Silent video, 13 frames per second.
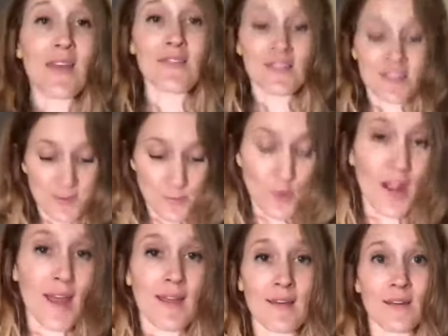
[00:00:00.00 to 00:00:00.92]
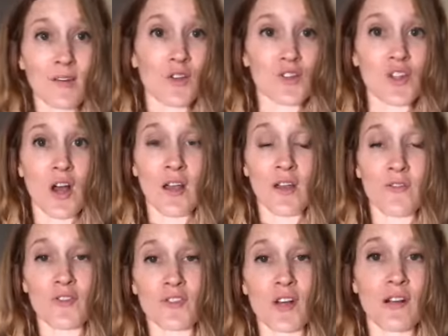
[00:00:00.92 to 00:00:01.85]
and then spray your dog
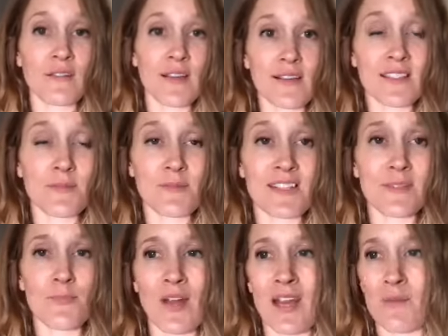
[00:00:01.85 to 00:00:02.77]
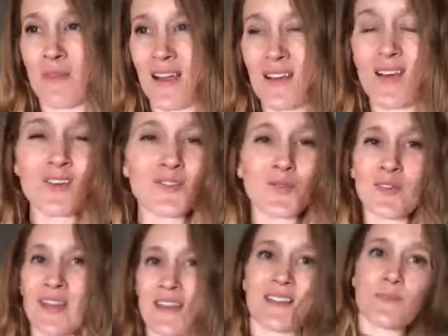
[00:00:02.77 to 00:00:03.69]
if your dog likes to be sprayed. My dogs
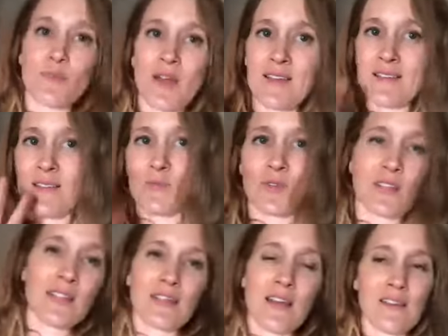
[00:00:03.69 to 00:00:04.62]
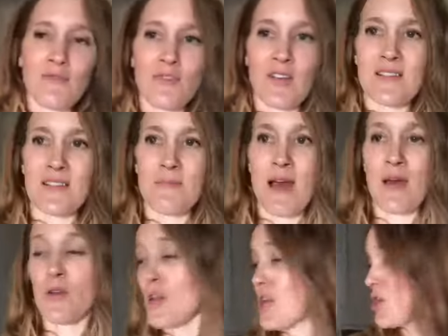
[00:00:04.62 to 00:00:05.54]
don't like sprays. It really freaks them
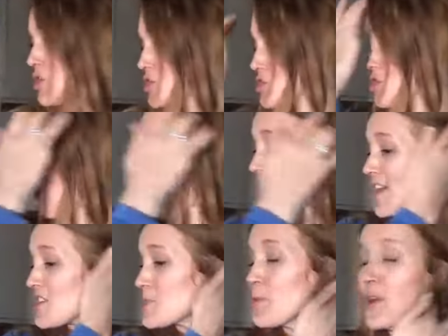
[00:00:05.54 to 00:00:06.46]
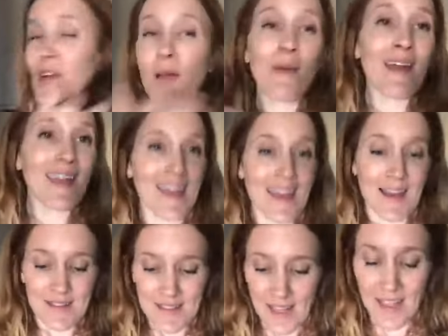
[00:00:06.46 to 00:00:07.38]
out. So I just put it on my
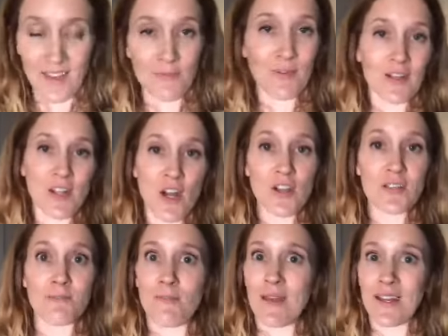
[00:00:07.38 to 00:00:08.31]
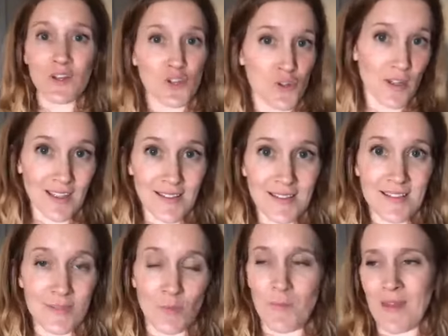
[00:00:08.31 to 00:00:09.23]
hands. I give my dogs many
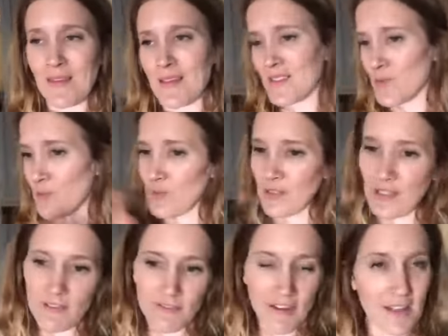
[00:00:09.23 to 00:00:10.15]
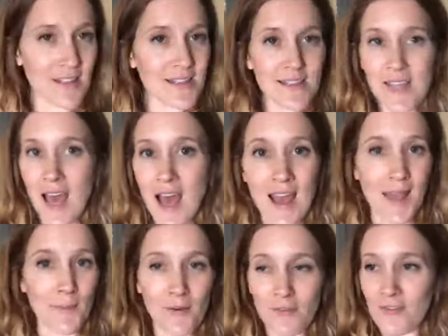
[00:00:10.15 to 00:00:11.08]
treats. We make this a really fun
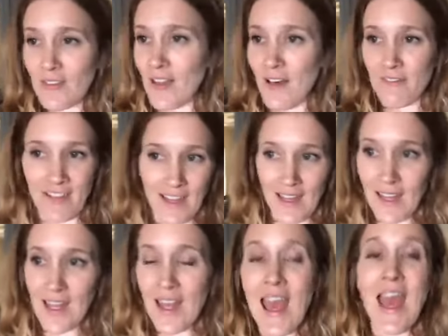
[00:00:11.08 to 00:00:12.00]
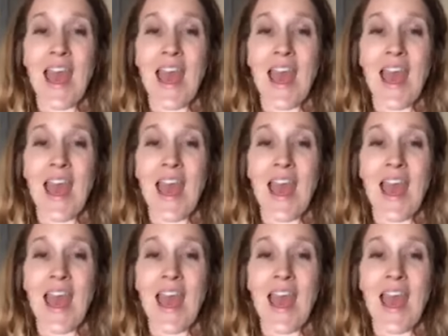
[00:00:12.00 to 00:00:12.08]
time of loving,